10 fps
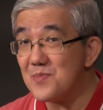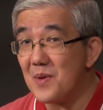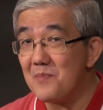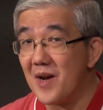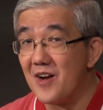is
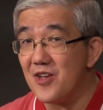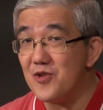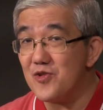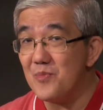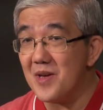preparing
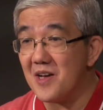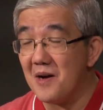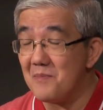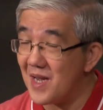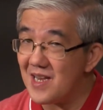you to
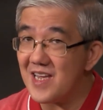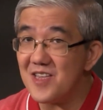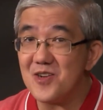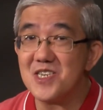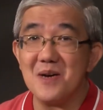become a
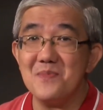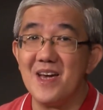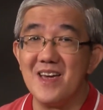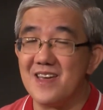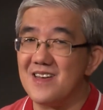leader
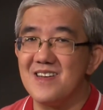someday.